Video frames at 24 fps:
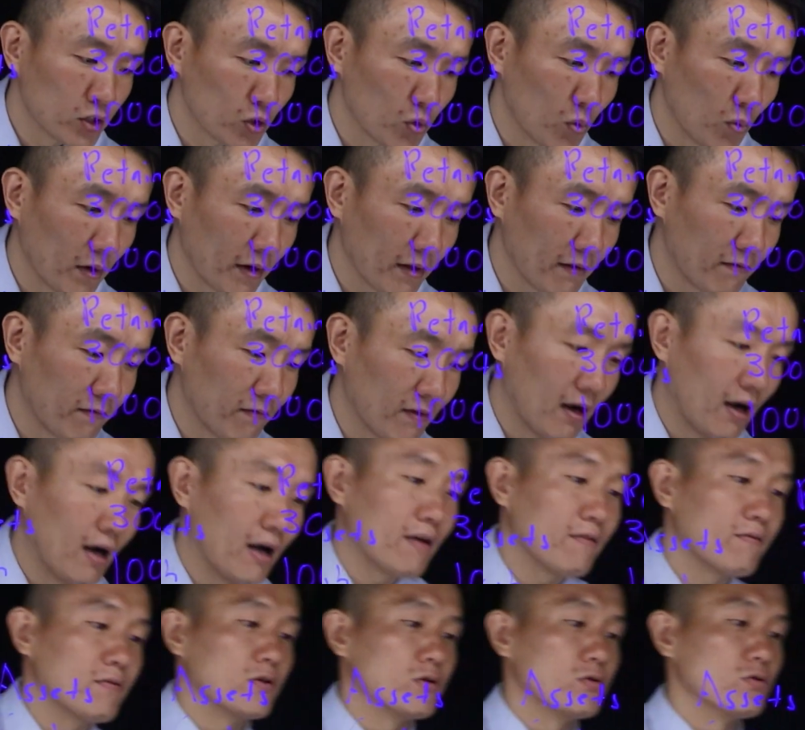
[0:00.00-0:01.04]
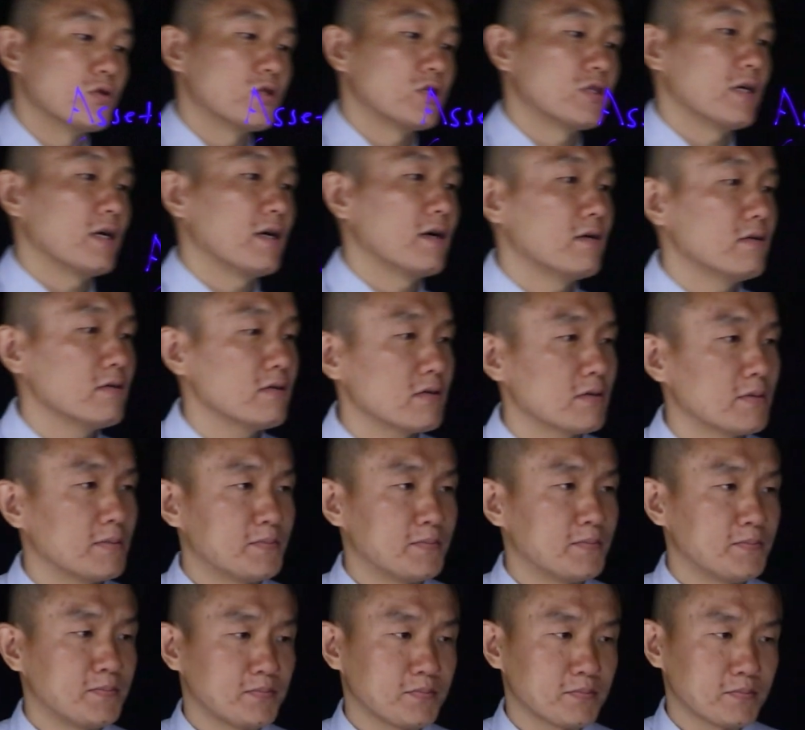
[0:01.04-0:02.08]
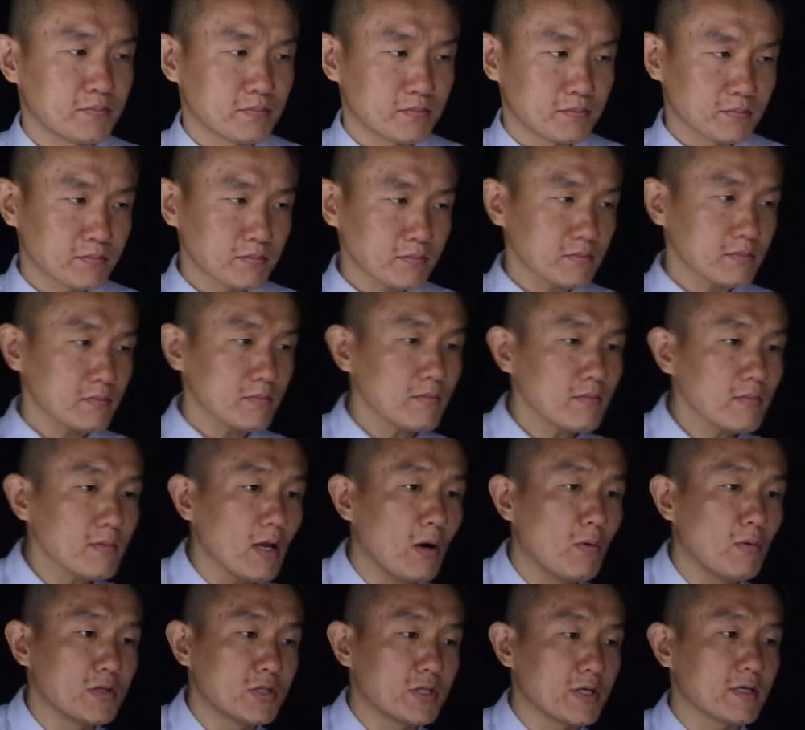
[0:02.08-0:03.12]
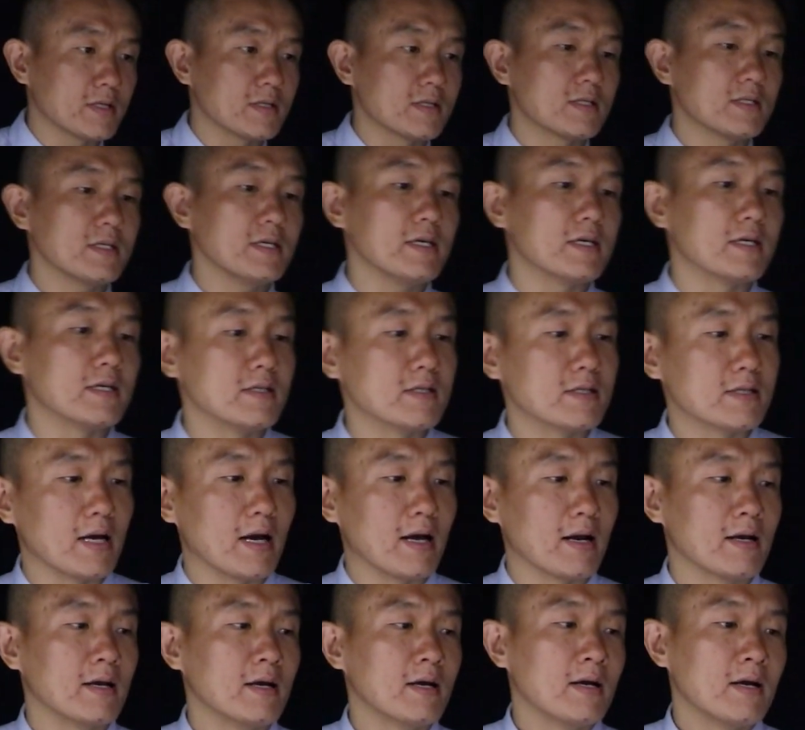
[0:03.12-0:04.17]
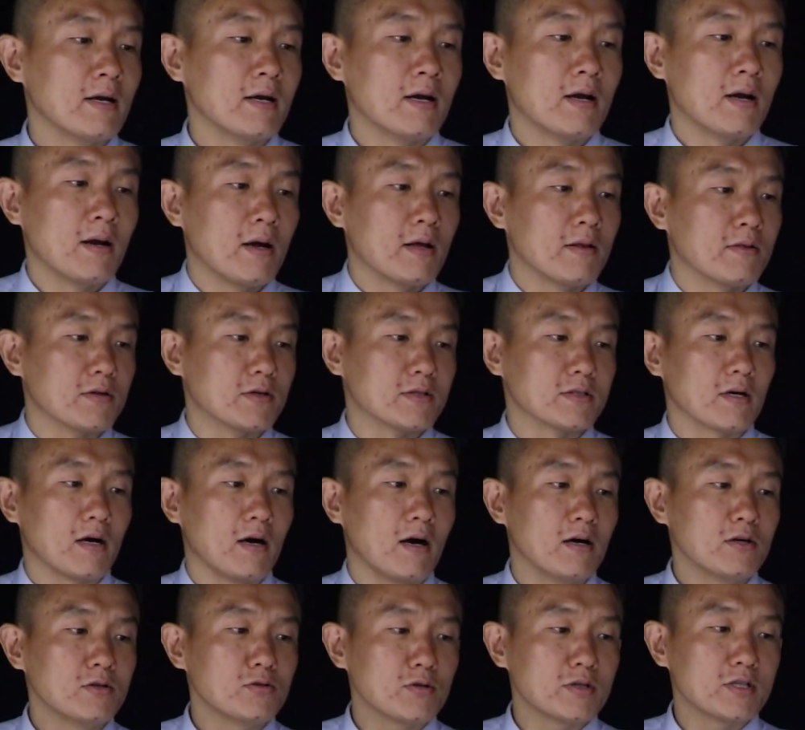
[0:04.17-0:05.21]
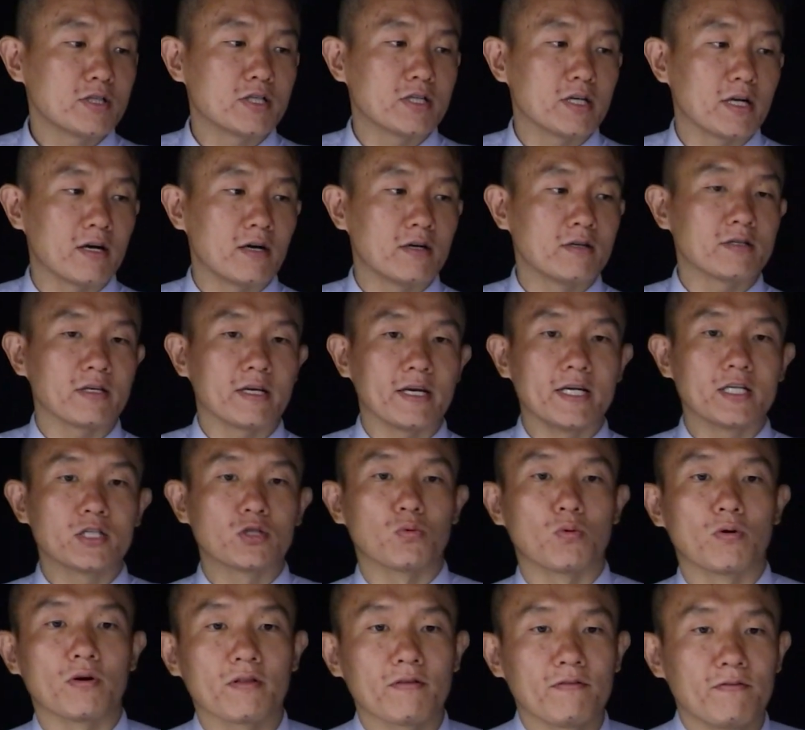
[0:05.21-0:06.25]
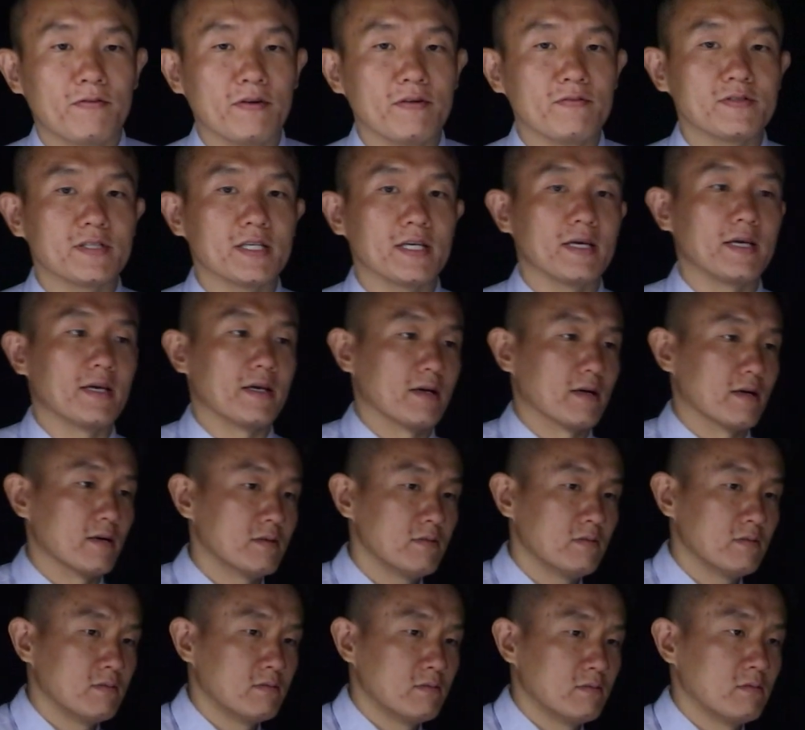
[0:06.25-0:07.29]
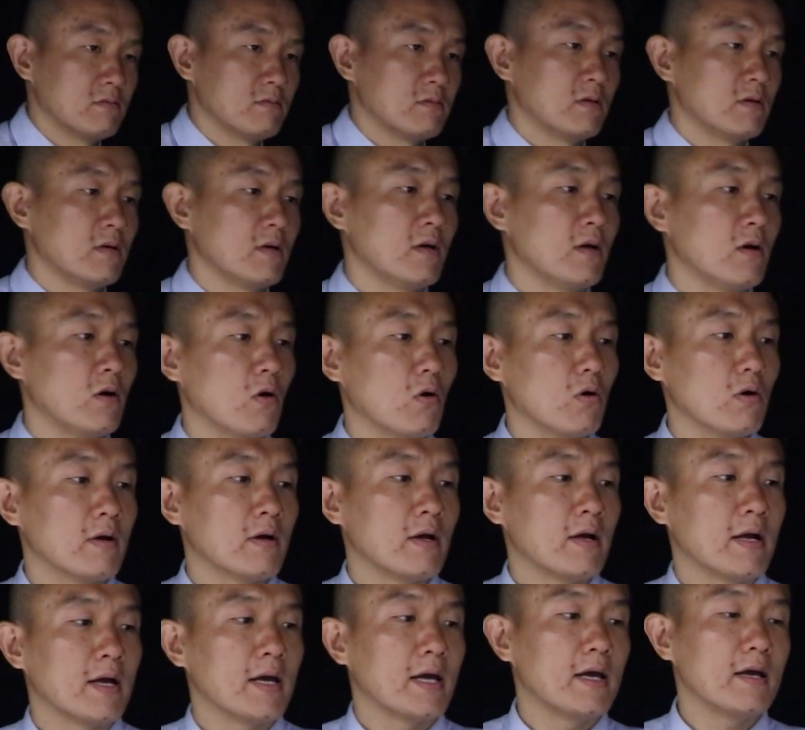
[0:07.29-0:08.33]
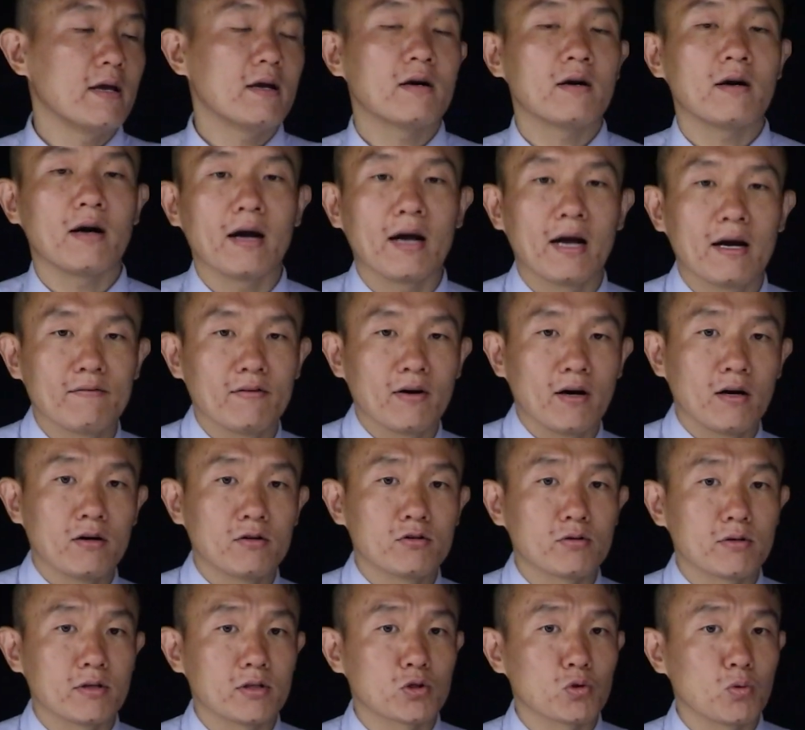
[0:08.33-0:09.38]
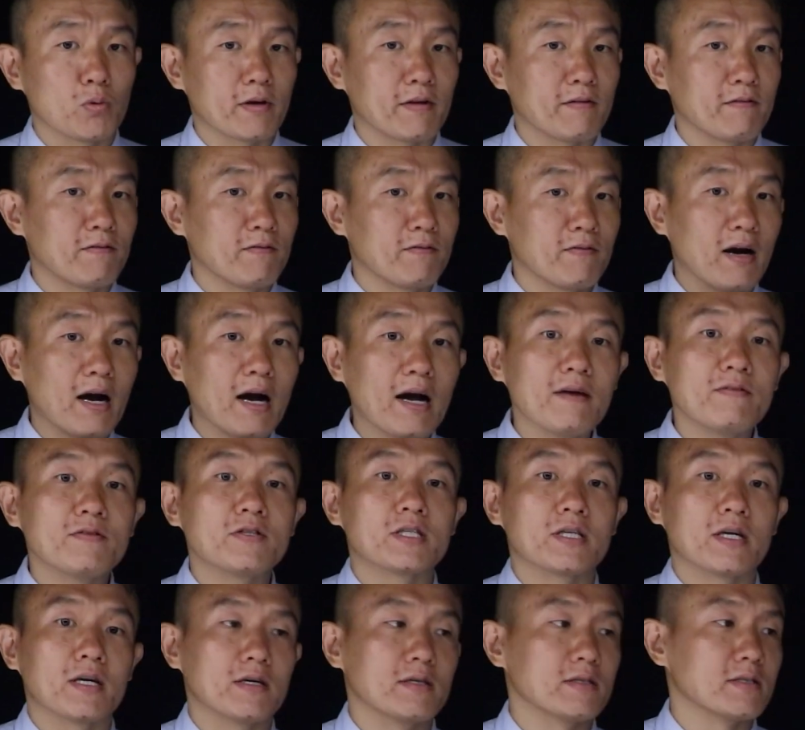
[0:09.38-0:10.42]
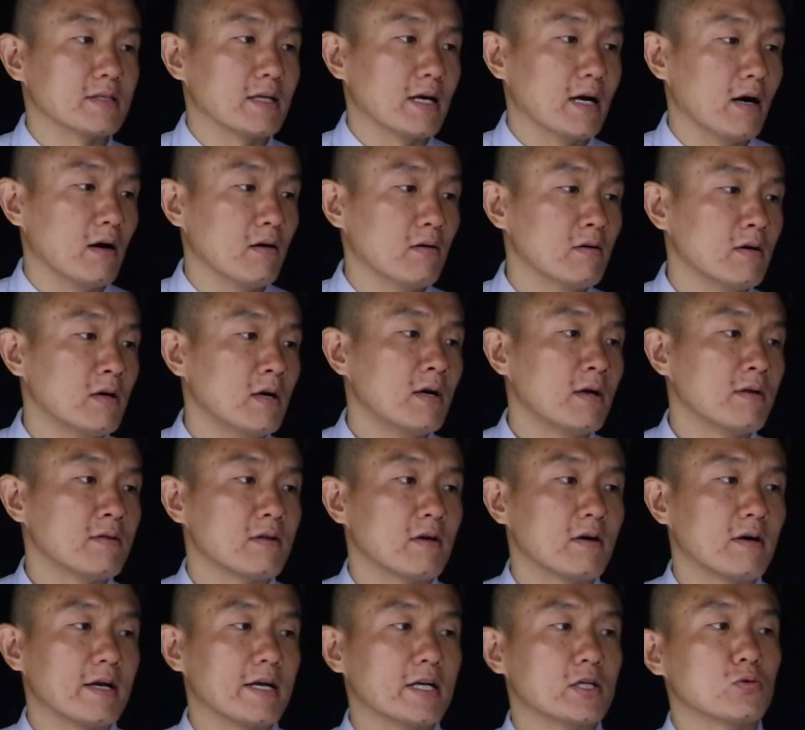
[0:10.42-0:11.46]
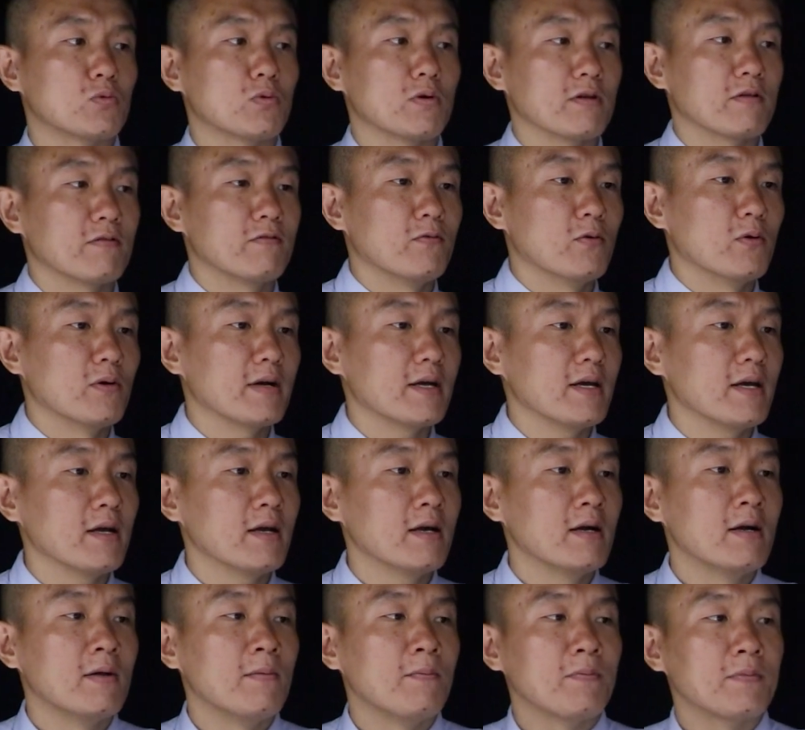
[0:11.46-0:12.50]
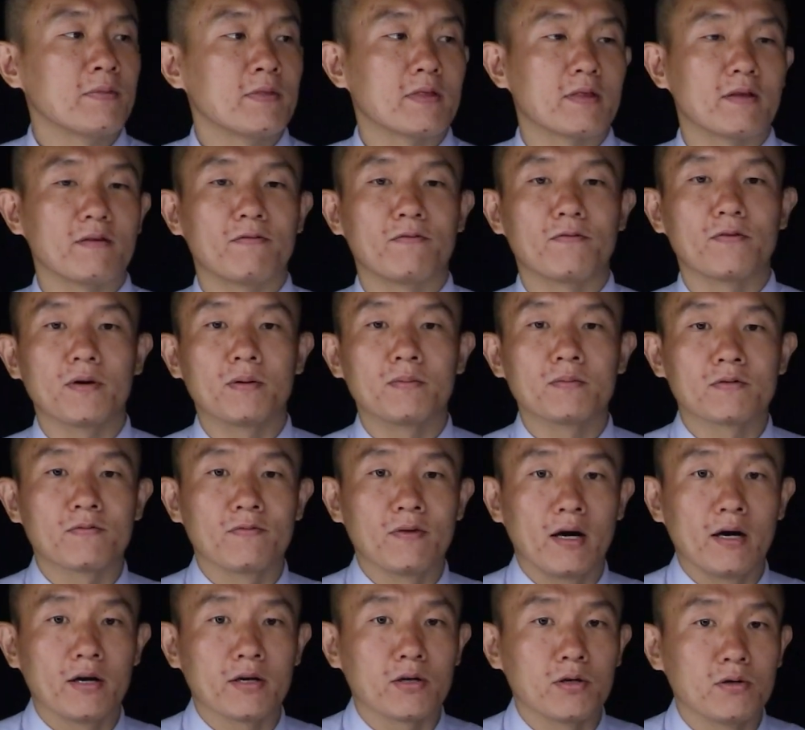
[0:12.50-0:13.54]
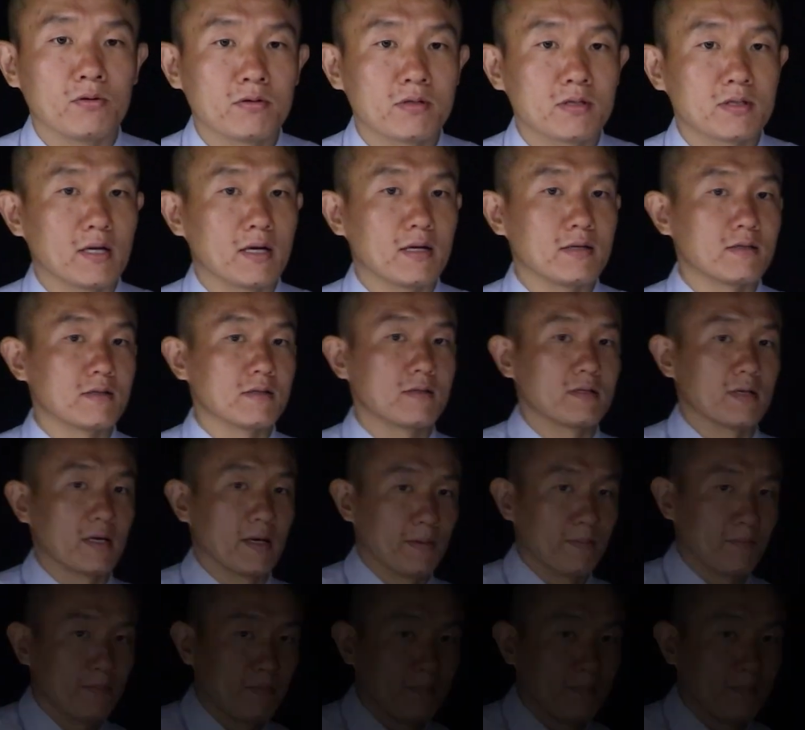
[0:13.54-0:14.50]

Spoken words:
25 new shares. And what you can see is that there's 100 shares, each worth 50 here. Here I have 125 shares now. They're each worth 40. The firm's value stays the same.